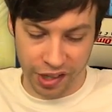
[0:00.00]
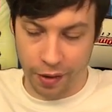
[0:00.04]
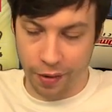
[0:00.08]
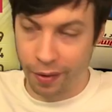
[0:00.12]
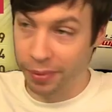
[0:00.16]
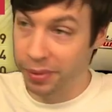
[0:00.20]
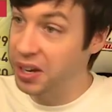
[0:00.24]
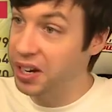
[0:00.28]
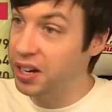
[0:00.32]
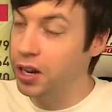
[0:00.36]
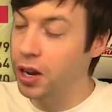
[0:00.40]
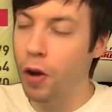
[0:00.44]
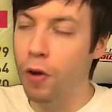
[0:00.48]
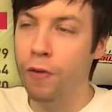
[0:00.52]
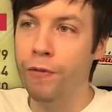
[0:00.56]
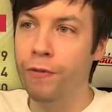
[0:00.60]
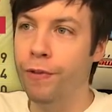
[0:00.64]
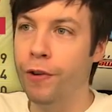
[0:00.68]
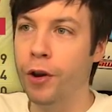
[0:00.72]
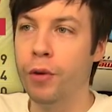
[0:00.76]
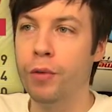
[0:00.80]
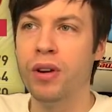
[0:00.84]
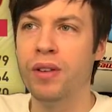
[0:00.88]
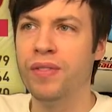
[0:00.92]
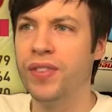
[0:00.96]
Now, I'm going to go
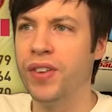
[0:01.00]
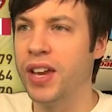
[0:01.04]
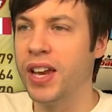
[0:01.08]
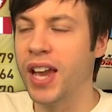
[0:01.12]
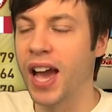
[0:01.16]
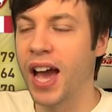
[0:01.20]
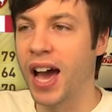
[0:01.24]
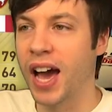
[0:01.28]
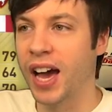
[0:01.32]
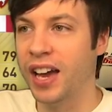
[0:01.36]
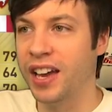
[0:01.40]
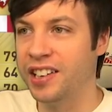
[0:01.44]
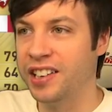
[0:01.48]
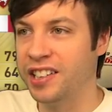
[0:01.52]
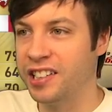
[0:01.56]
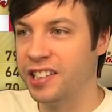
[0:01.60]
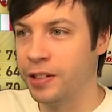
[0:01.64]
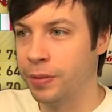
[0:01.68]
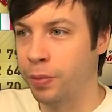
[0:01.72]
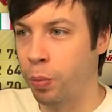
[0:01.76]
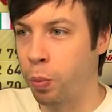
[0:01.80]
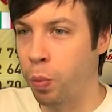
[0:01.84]
through with you guys